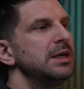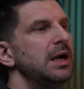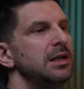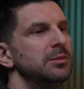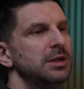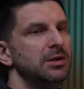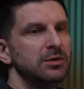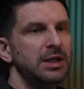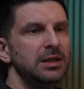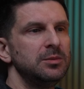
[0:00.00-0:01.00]
They work very
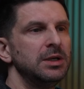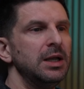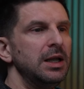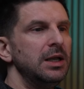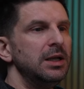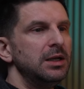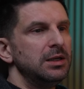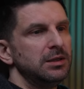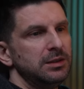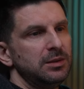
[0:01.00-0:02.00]
well real
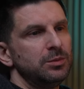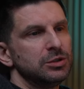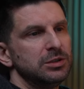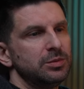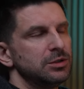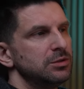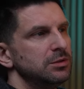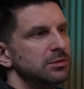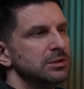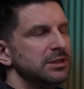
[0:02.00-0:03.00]
geodata. You can just enter the
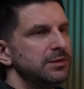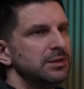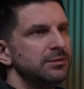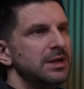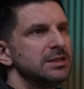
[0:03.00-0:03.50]
numbers there.